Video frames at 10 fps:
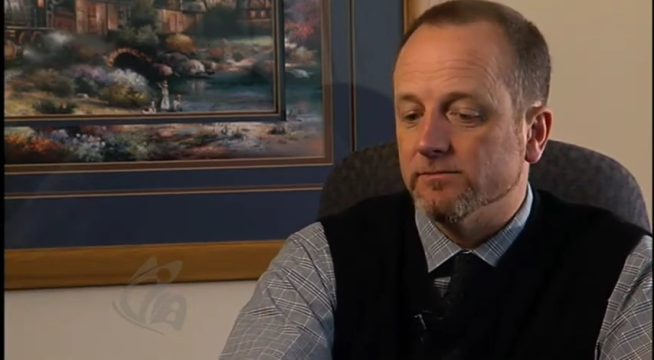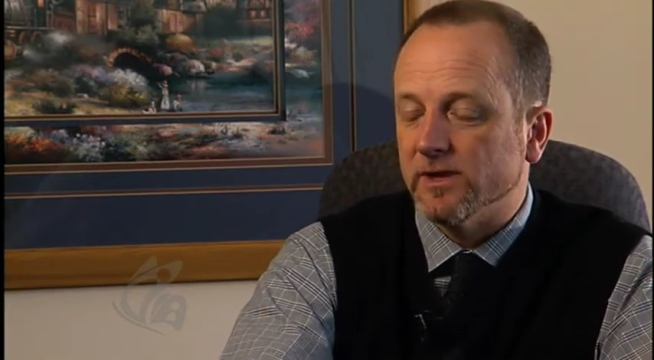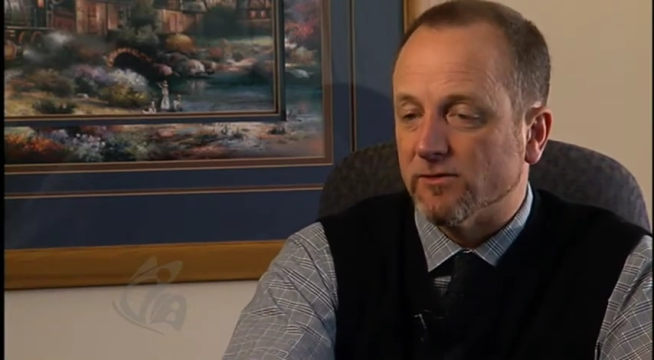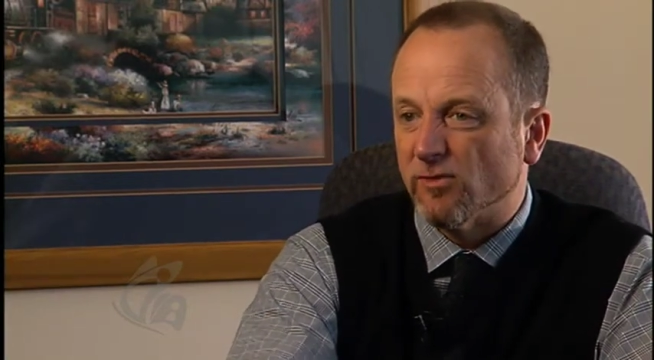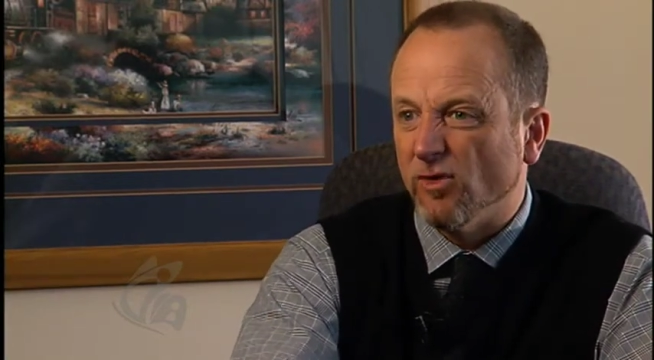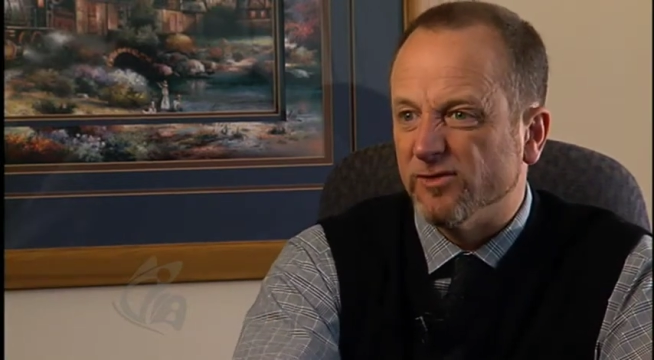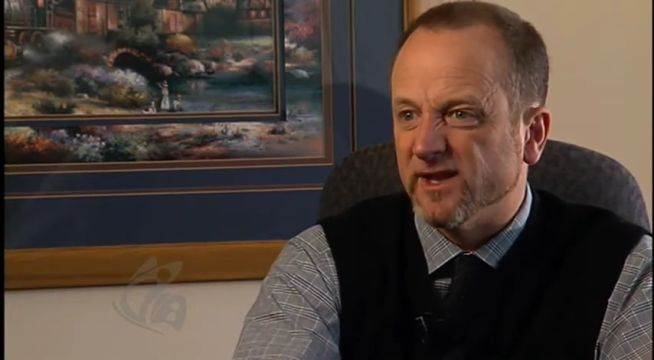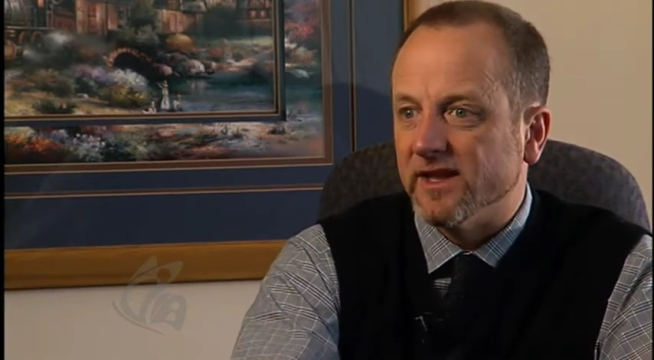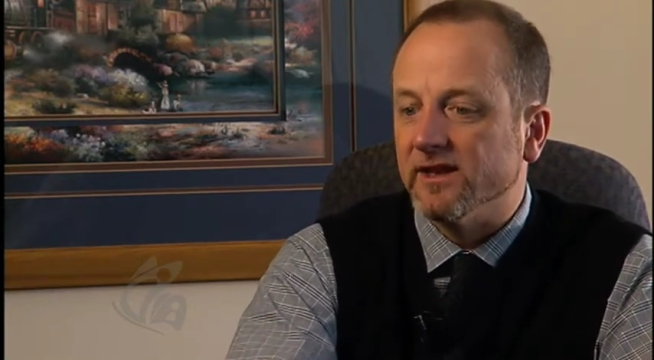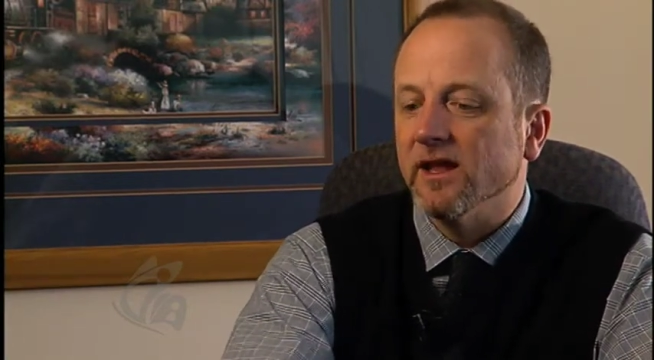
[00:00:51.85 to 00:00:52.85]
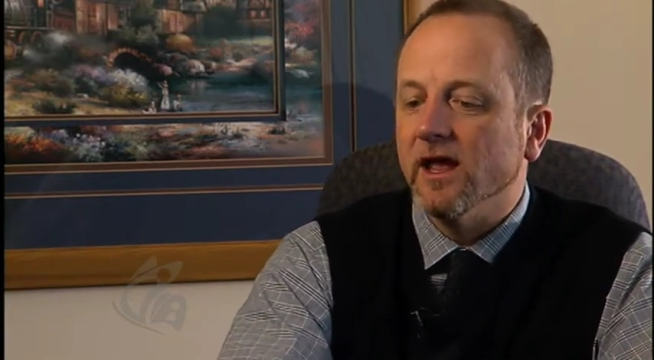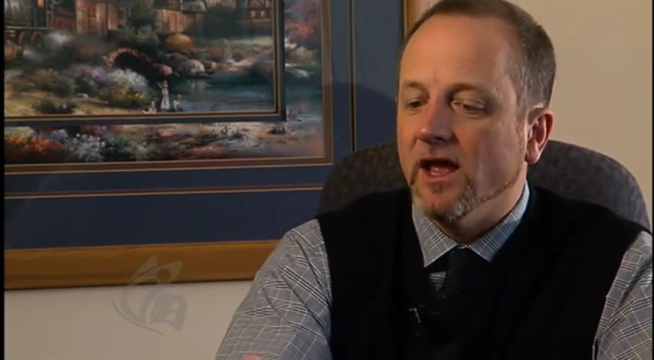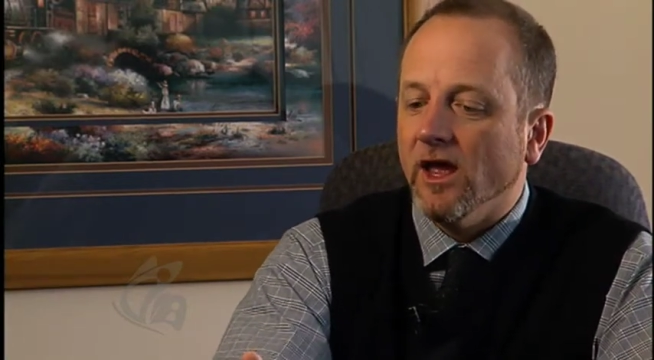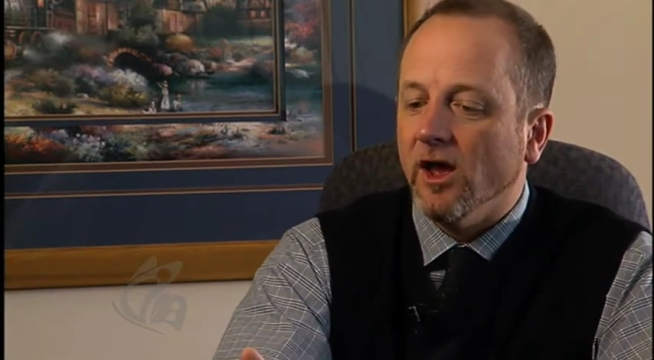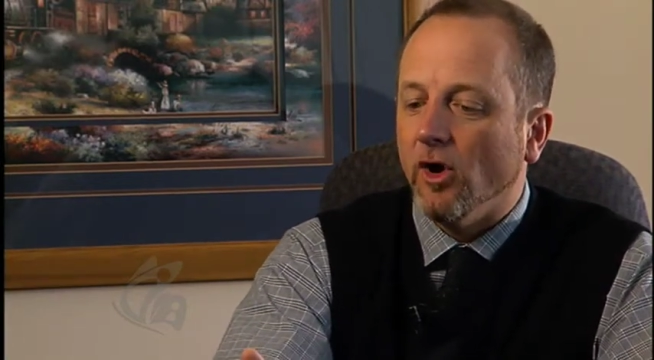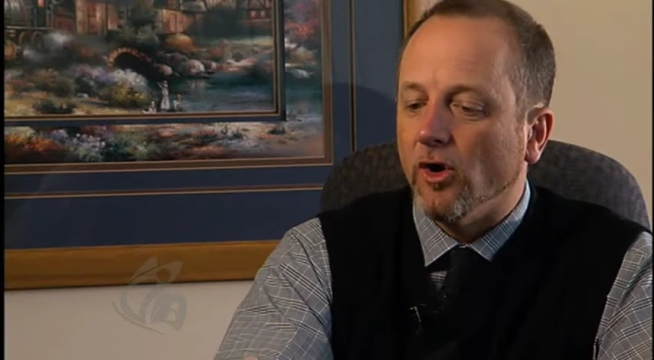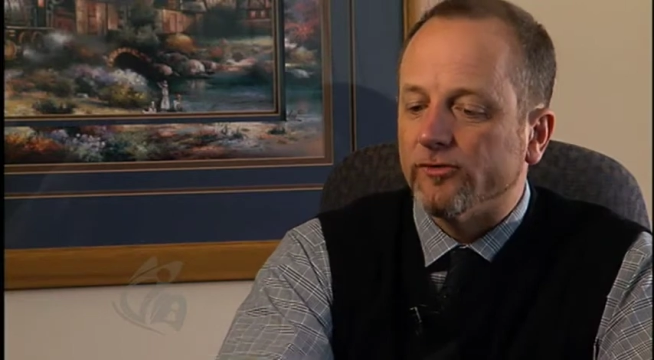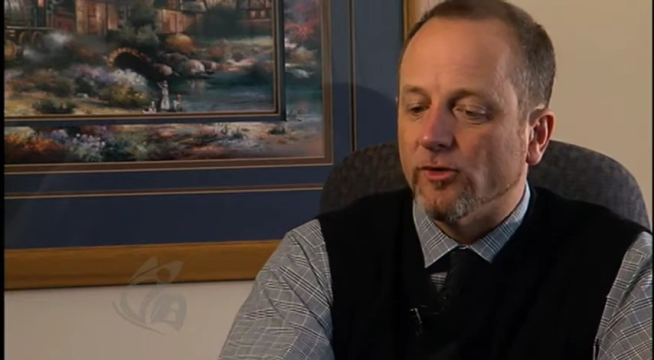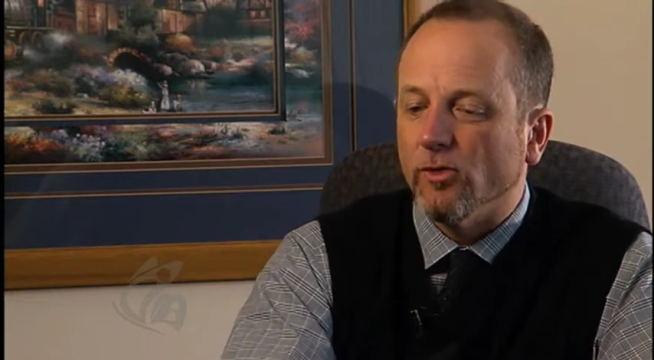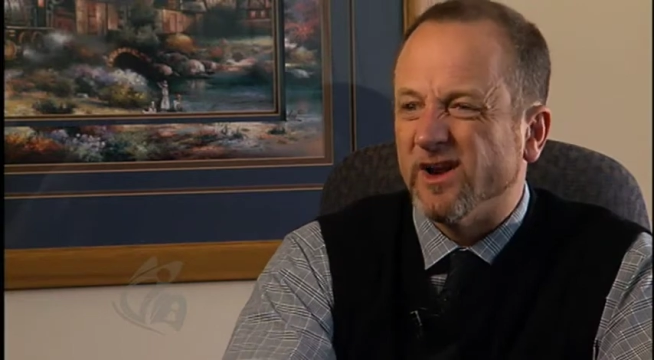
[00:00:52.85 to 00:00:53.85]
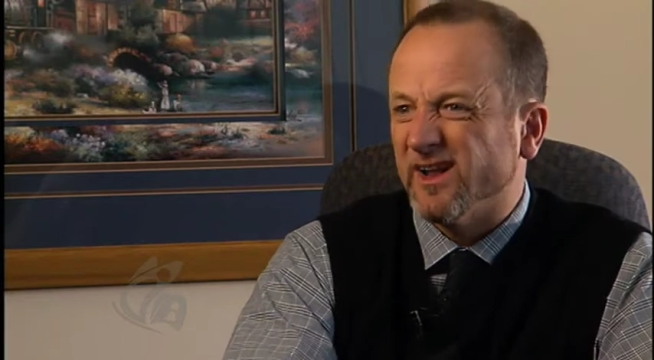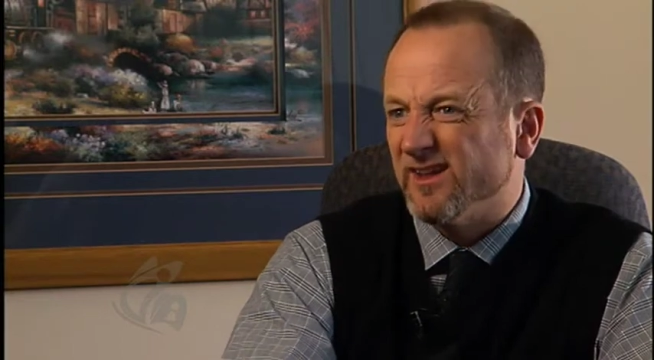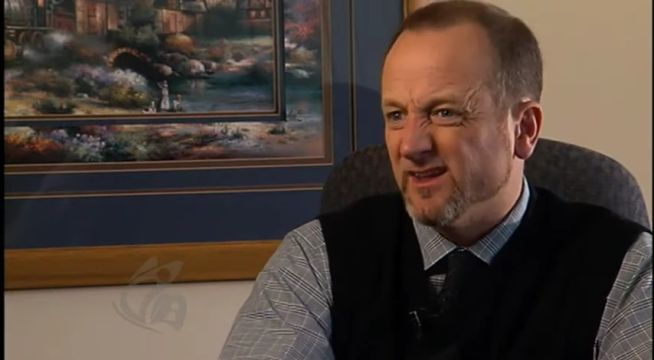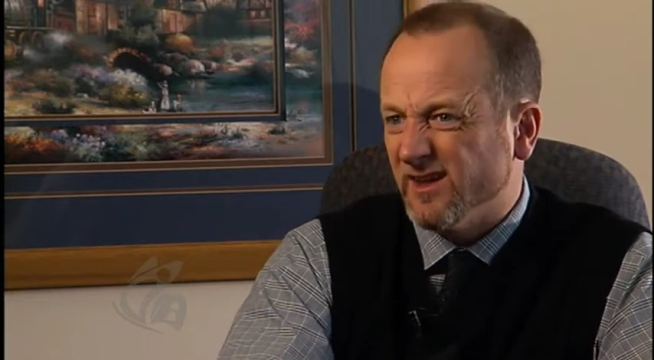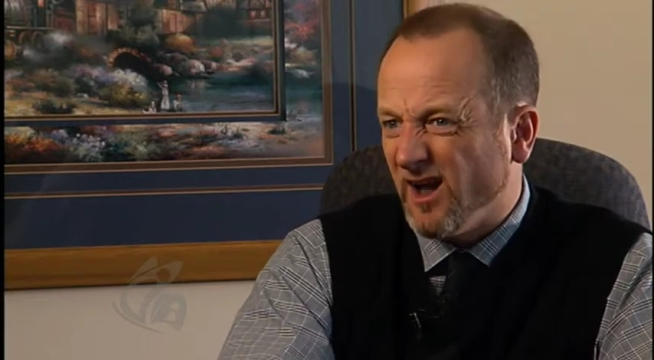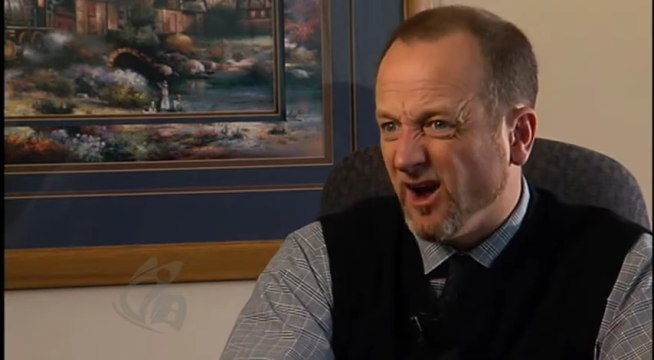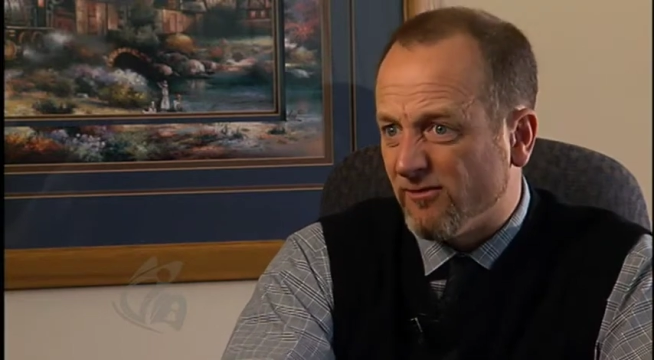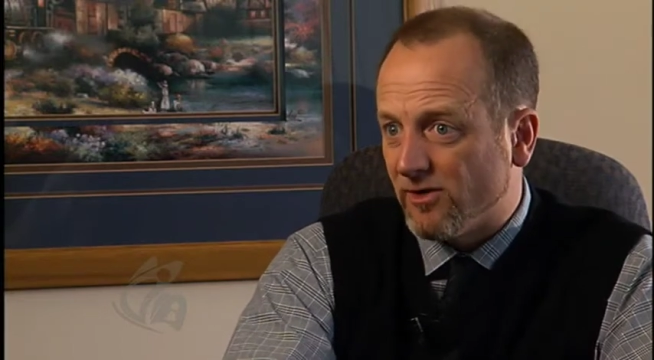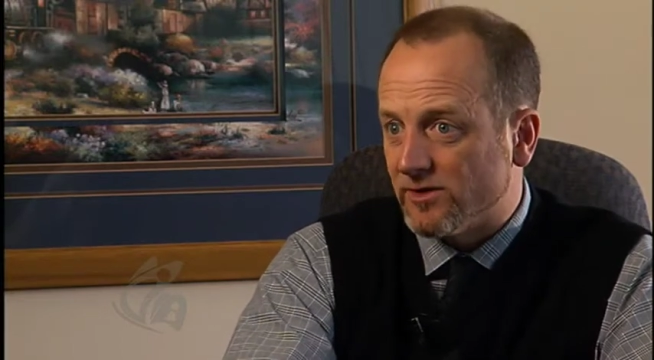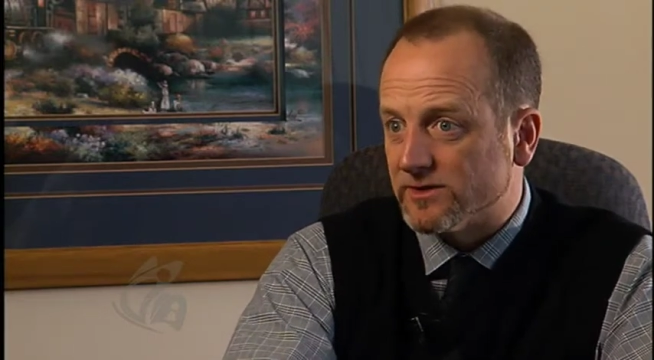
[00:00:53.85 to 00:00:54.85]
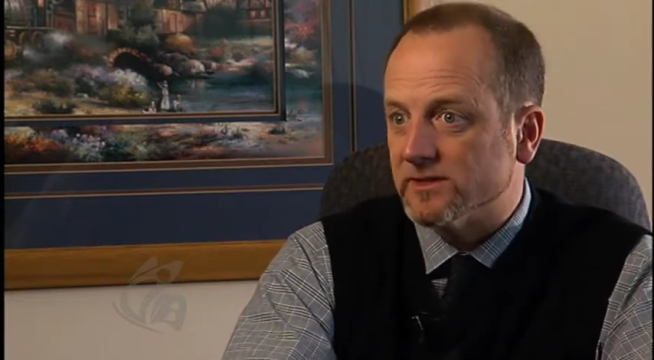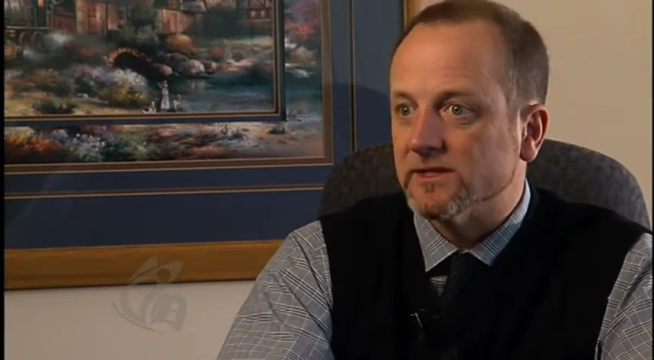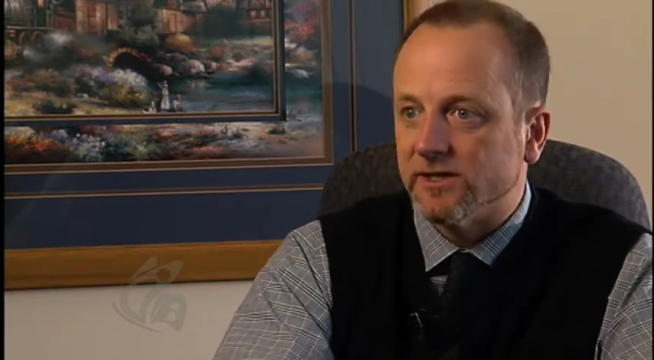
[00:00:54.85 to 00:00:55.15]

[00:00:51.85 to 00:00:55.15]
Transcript: be enrolled in it, also what it covers,